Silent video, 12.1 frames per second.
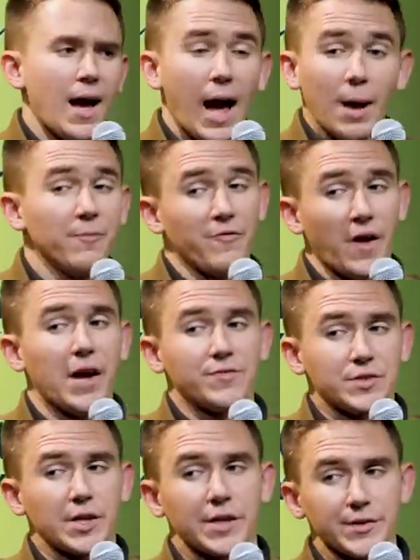I'm
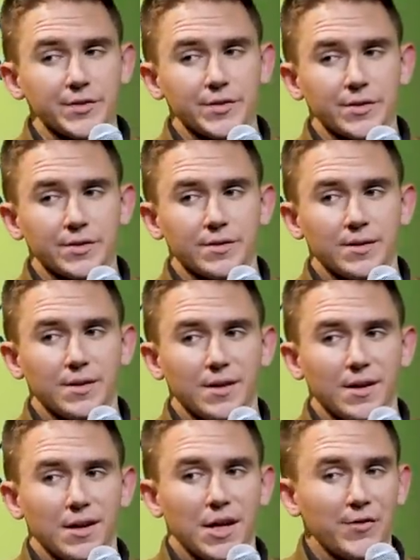5'6".
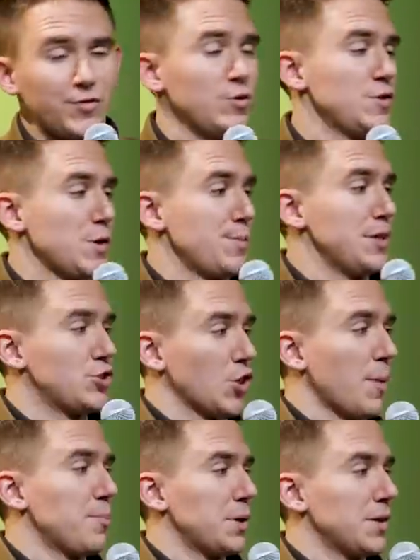If you see me
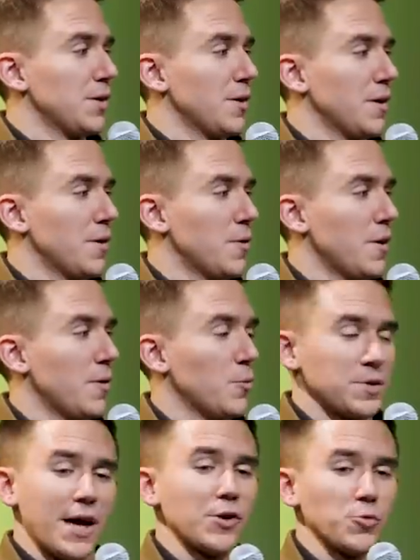jumping
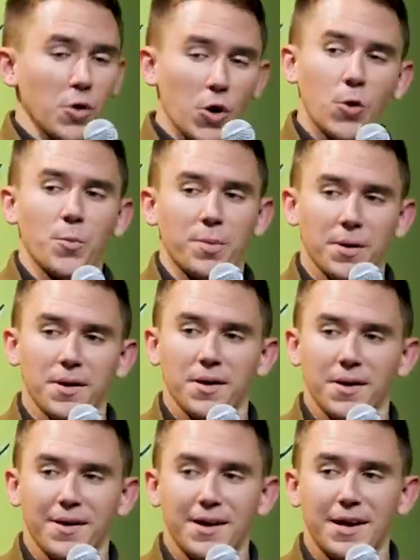without a rope,
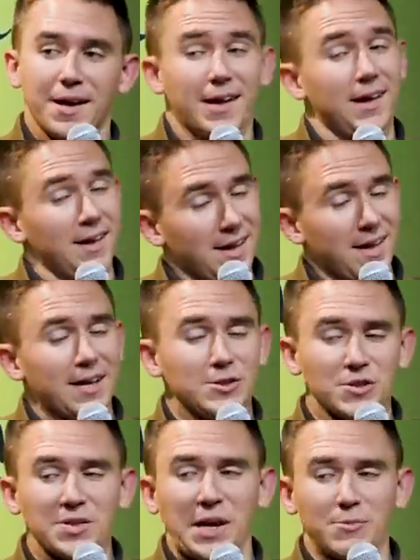it
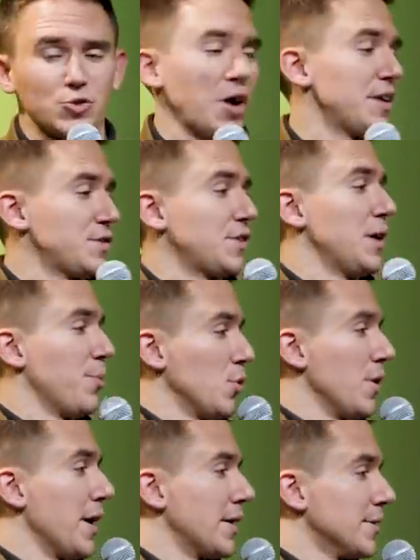looks like I'm trying to see a
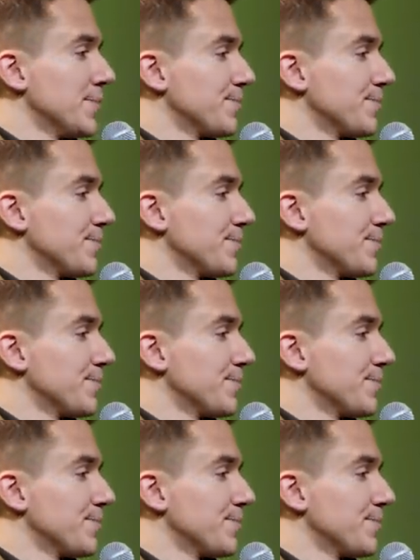parade.